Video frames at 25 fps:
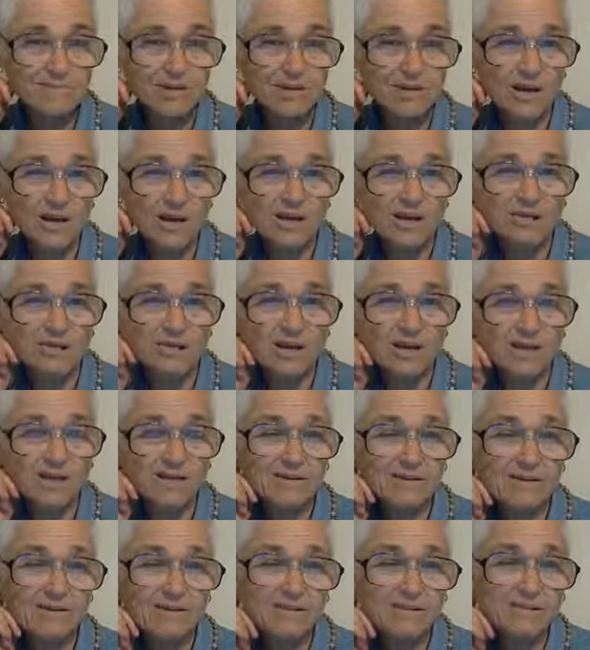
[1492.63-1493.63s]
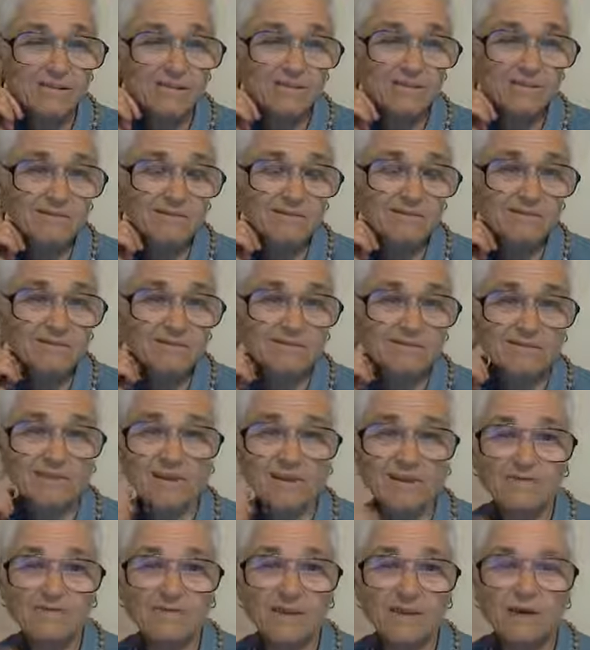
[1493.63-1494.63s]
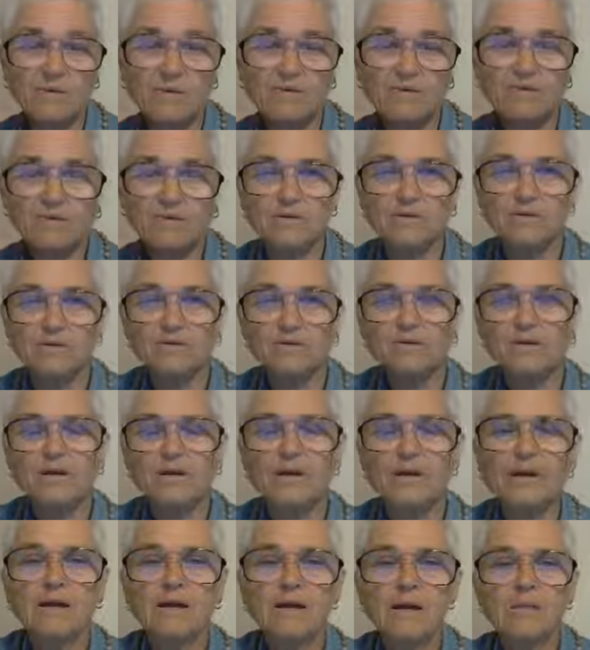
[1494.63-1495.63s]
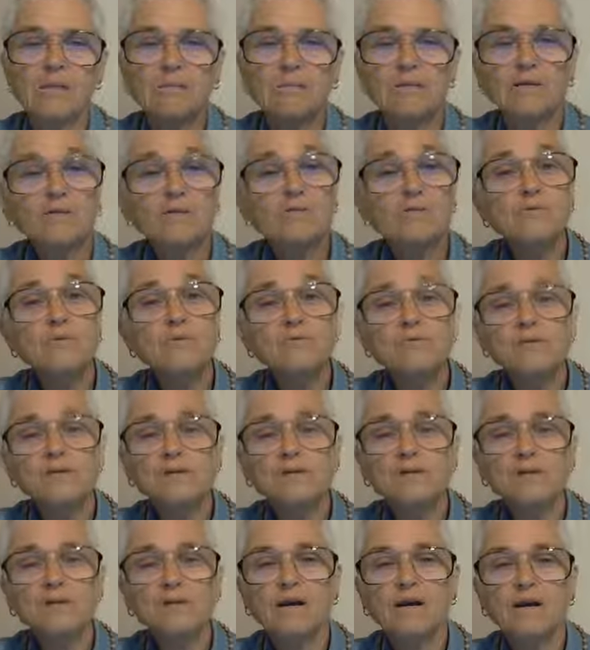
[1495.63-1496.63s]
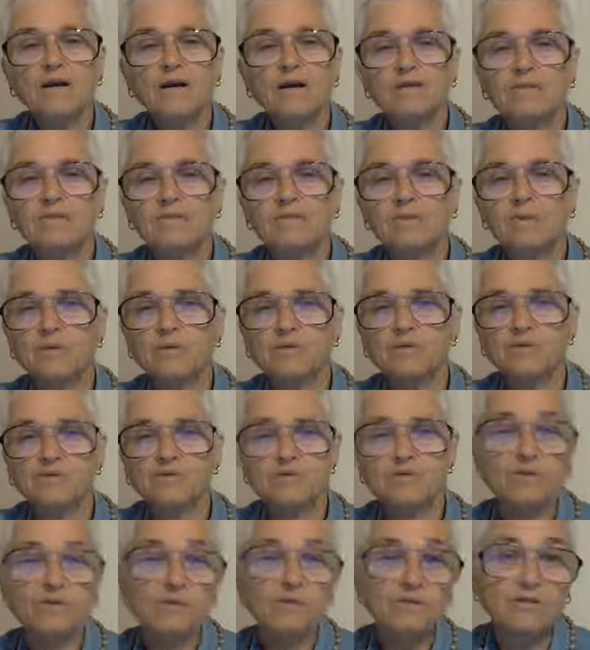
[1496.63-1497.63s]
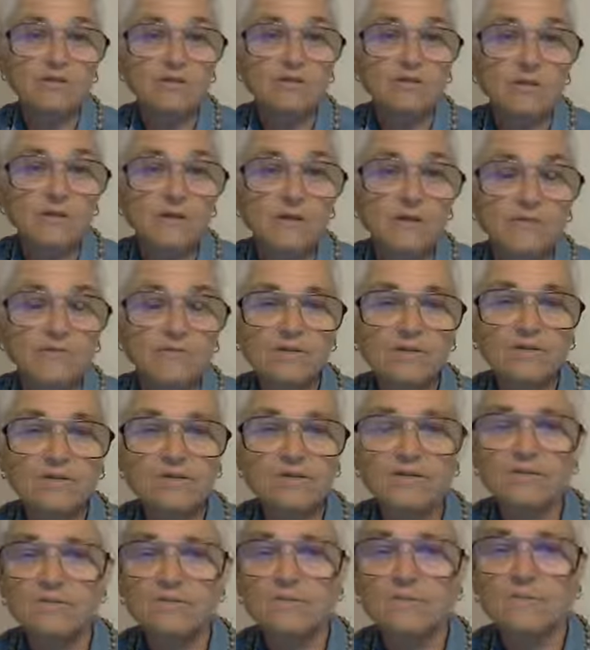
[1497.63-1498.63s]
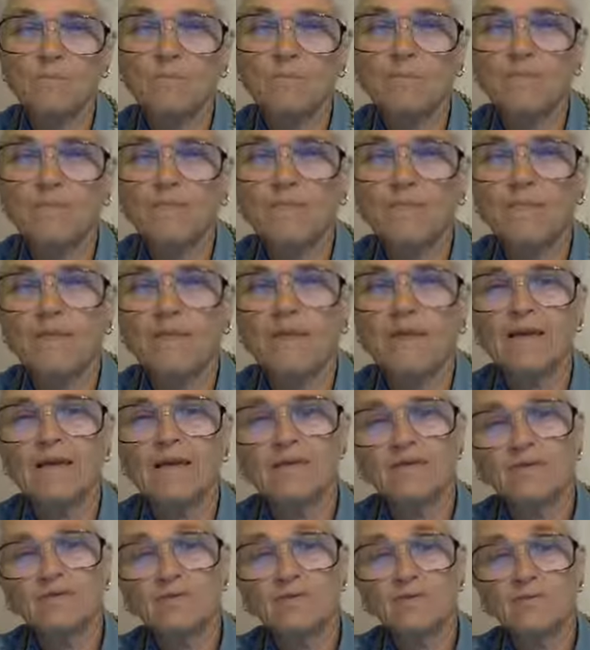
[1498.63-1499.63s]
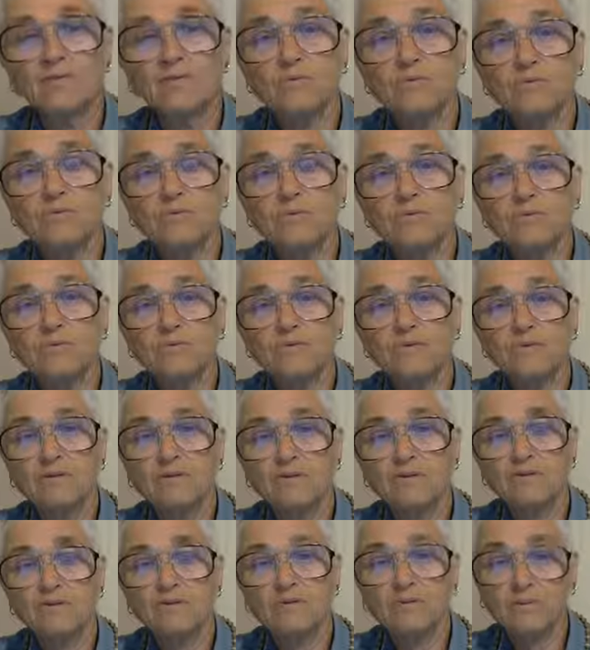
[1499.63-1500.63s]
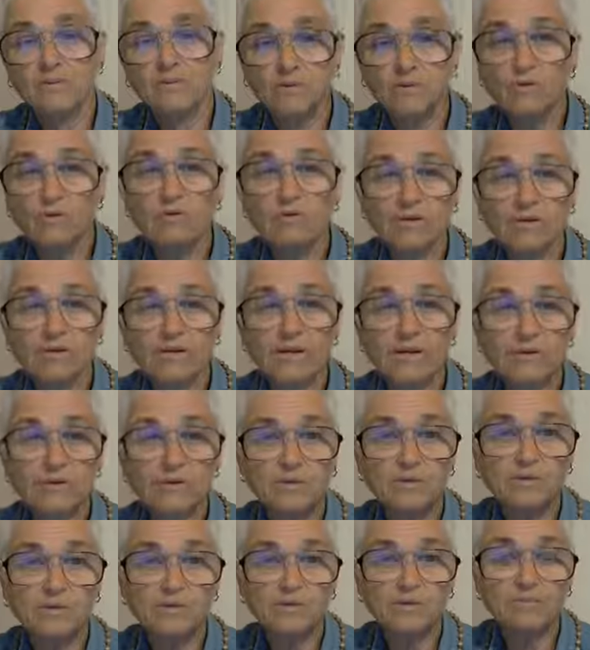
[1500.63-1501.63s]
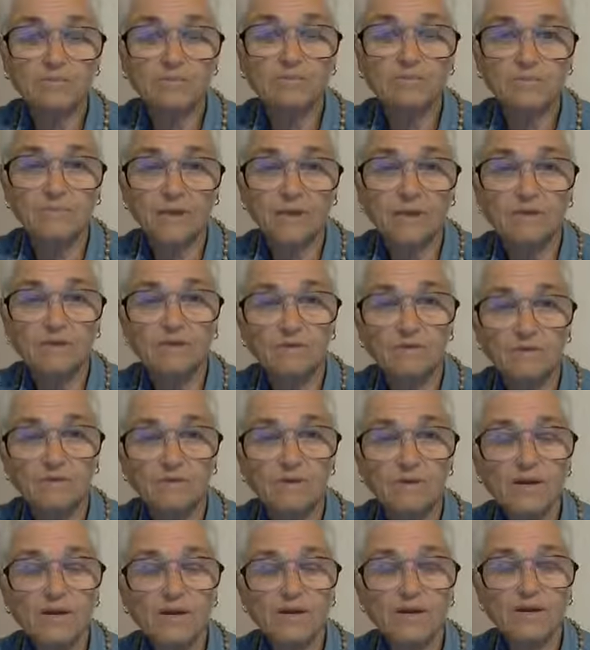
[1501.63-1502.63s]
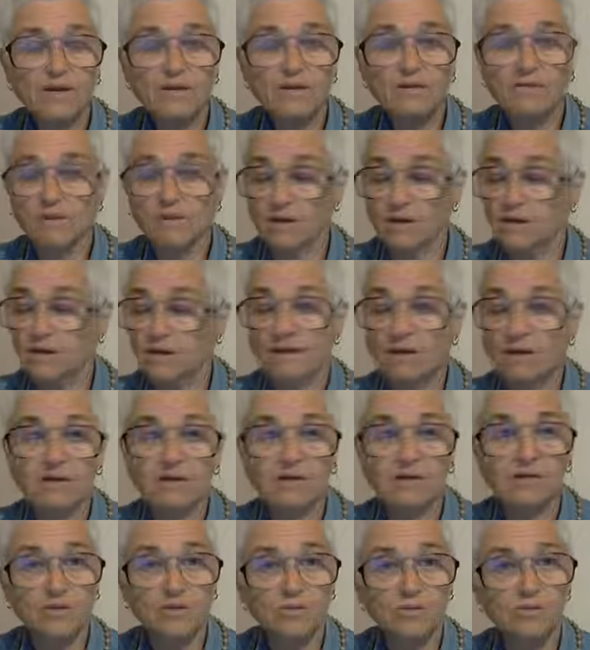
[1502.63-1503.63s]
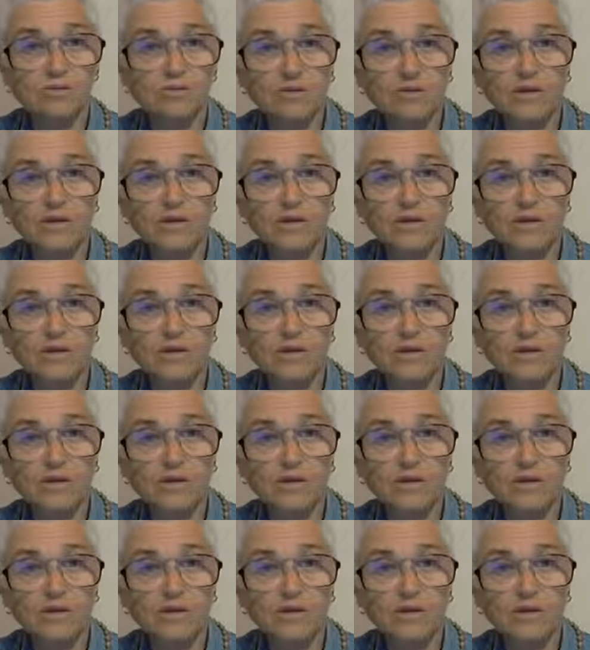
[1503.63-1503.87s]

kind of like left out, But this was really nice because it was just 3 of us. And so the little girl was able to enter in, and she was